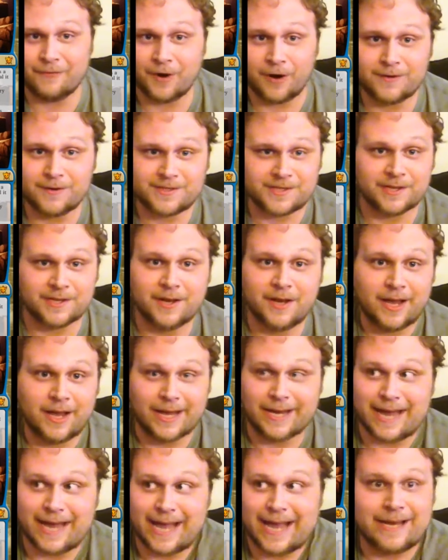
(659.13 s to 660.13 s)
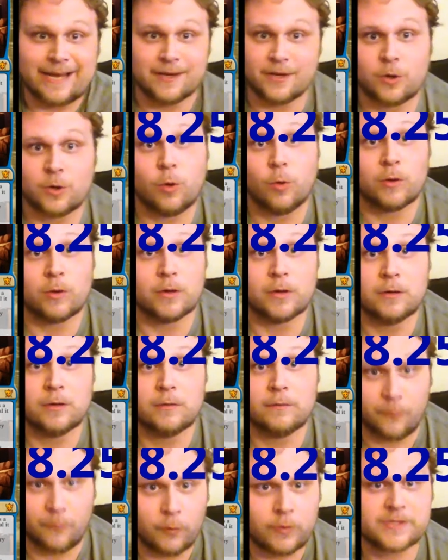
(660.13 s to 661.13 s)
Narset an 8.25
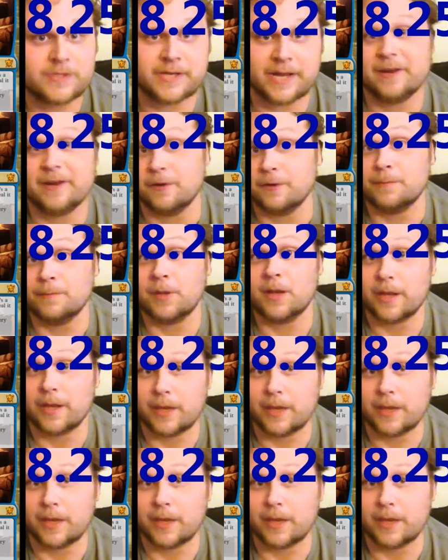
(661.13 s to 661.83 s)
for Standard